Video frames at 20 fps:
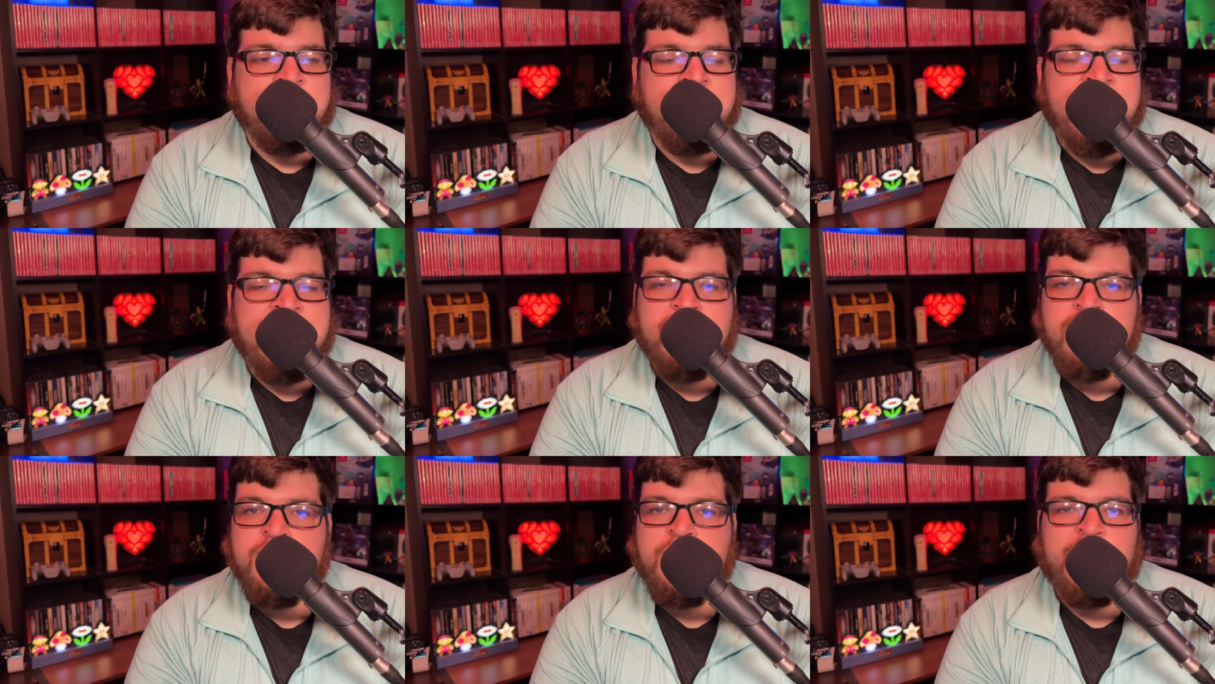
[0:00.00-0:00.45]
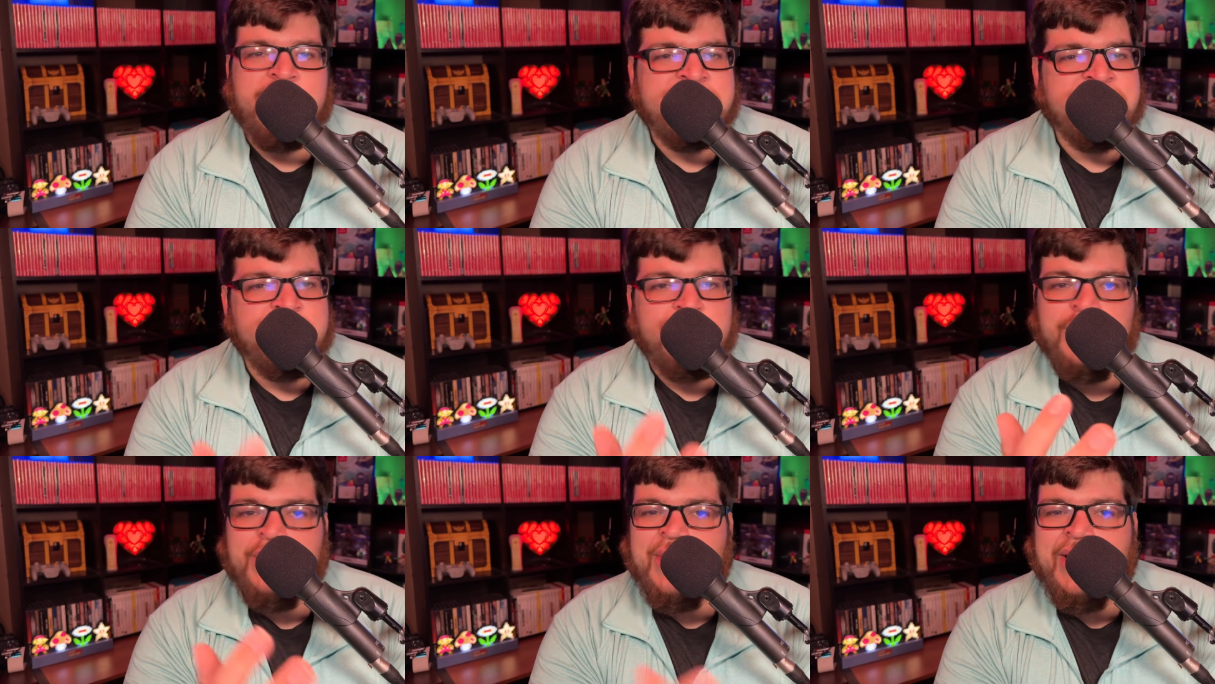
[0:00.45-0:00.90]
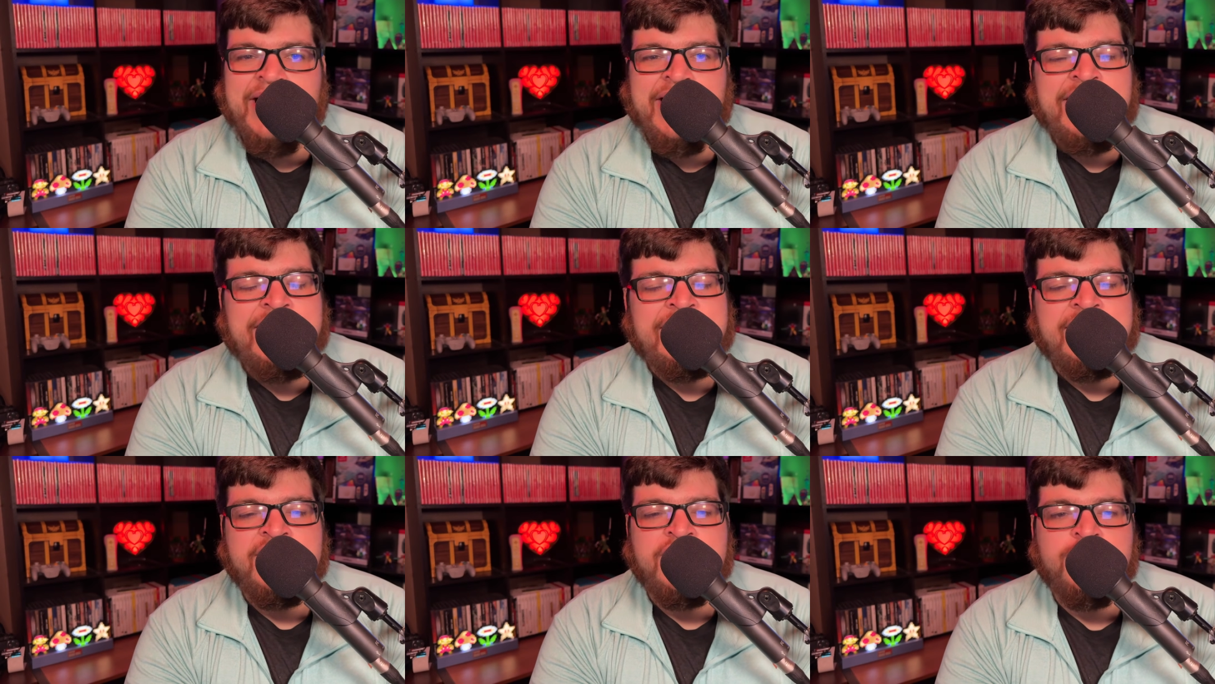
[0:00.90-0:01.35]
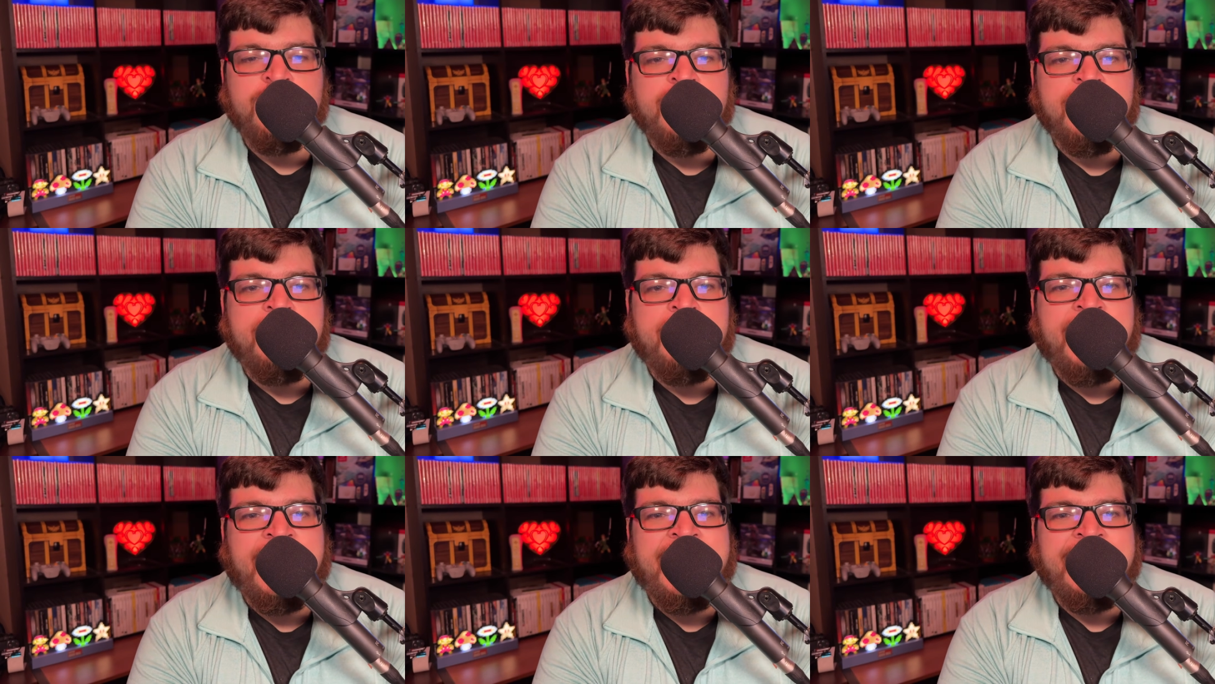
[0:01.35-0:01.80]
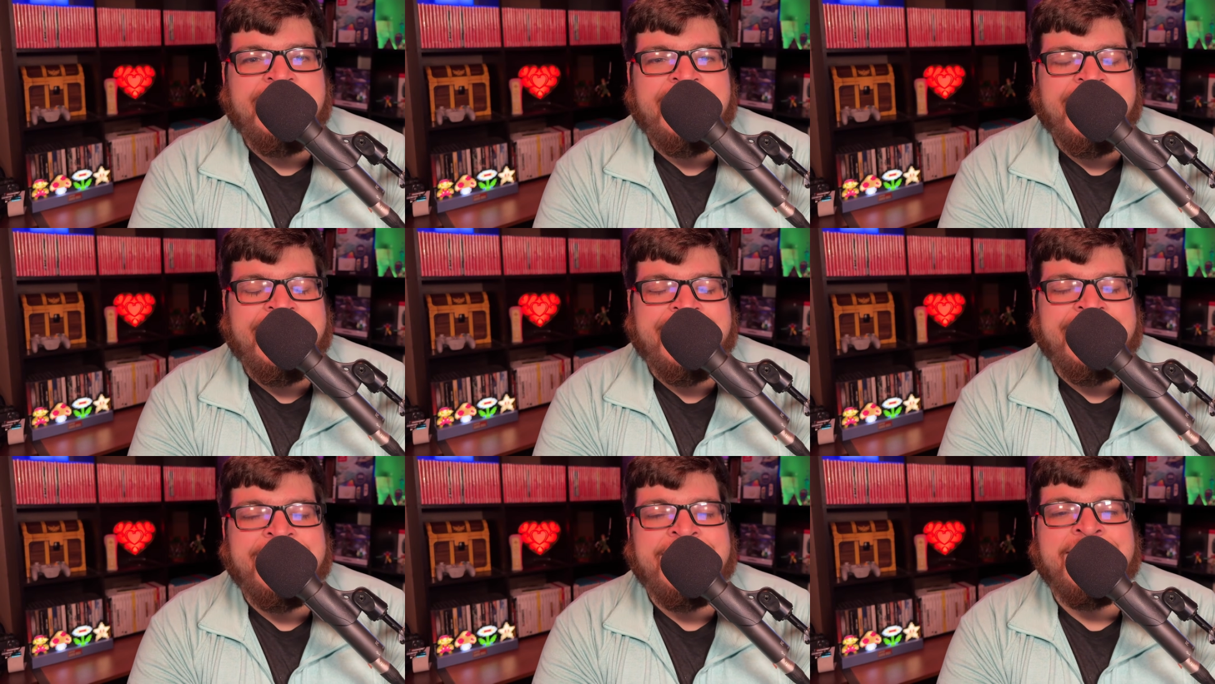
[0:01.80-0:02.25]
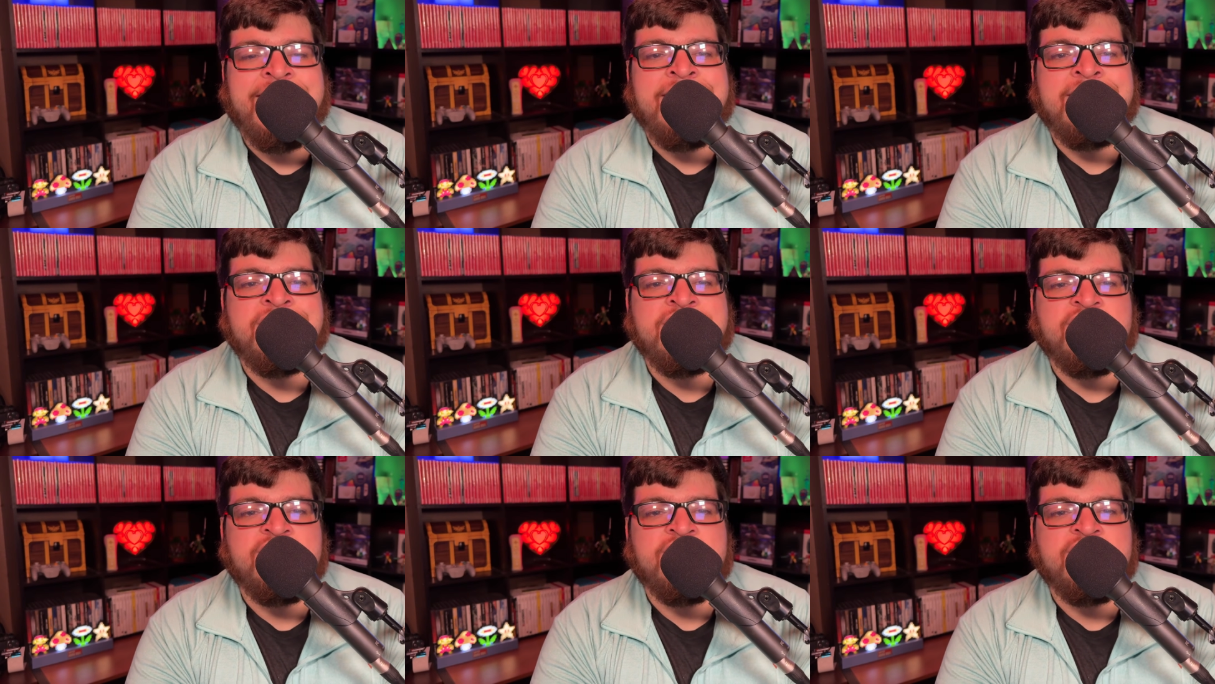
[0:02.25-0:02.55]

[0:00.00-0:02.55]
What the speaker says: Every once in a while, you could buy like a hint